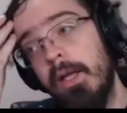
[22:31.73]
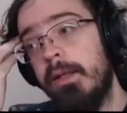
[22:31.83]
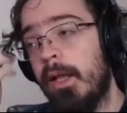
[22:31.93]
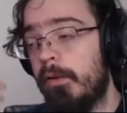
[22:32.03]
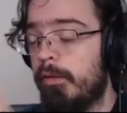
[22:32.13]

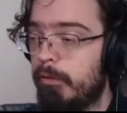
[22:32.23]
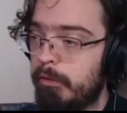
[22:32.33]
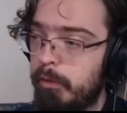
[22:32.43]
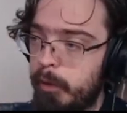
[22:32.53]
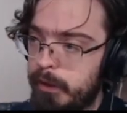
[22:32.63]
get
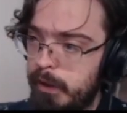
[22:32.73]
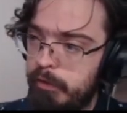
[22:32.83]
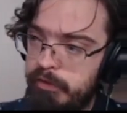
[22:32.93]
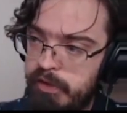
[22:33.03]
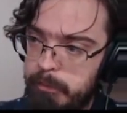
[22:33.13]
through and get
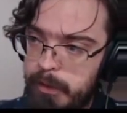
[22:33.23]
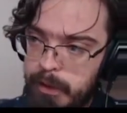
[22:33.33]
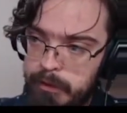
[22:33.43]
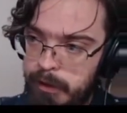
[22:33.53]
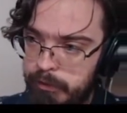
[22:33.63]
your step
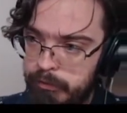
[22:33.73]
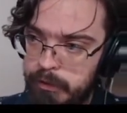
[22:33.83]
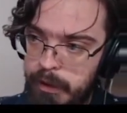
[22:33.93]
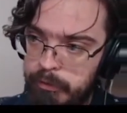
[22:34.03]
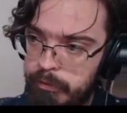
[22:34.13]
count later and
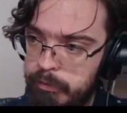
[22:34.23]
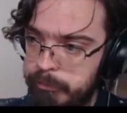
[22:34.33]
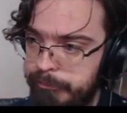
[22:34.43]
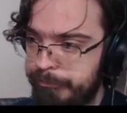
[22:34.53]
later on